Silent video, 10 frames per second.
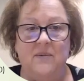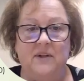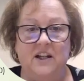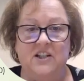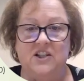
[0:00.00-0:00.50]

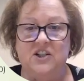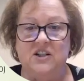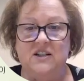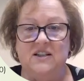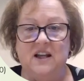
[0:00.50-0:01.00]

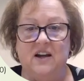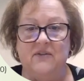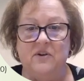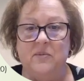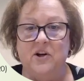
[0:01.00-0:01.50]
conditions of
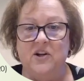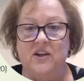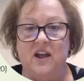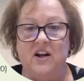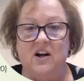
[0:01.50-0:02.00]
pneumonia
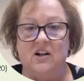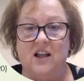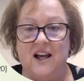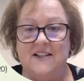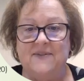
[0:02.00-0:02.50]
that are
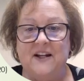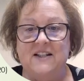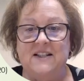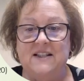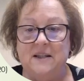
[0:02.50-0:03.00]
classified
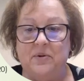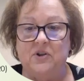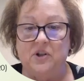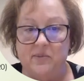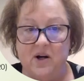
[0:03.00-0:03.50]
as simple
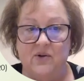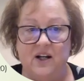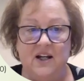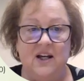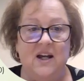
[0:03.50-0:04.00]
pneumonia,